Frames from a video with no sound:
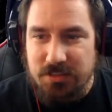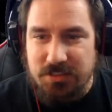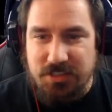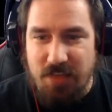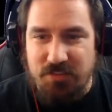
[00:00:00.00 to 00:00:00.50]

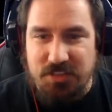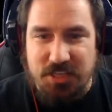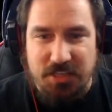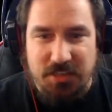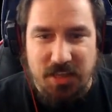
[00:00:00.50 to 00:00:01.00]

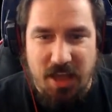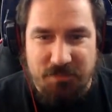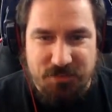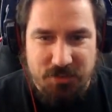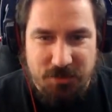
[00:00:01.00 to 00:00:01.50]
17
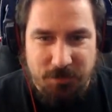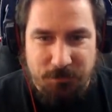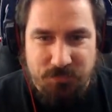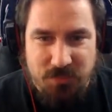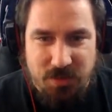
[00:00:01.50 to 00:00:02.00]
left.
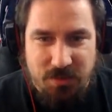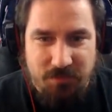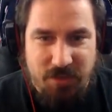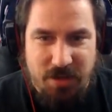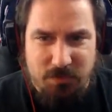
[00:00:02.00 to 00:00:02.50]

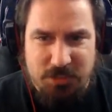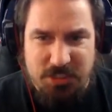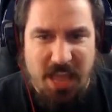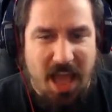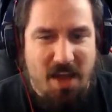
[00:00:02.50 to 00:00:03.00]
Venoms
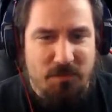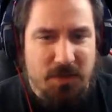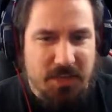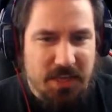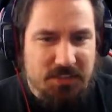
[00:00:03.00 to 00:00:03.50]
just have them
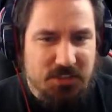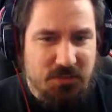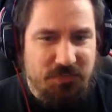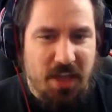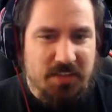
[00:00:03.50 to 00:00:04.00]
against
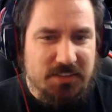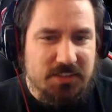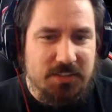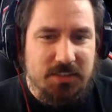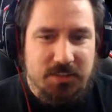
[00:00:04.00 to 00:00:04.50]
the
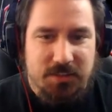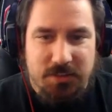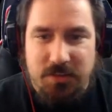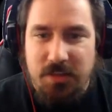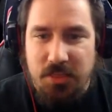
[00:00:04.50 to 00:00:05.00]
fence.
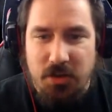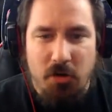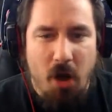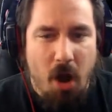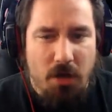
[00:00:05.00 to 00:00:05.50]

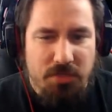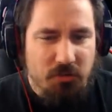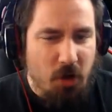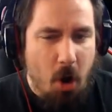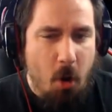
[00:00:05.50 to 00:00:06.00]
They're on the
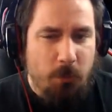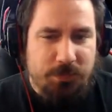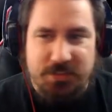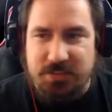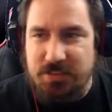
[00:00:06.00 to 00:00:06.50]

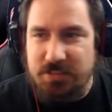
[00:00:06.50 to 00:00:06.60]
ropes.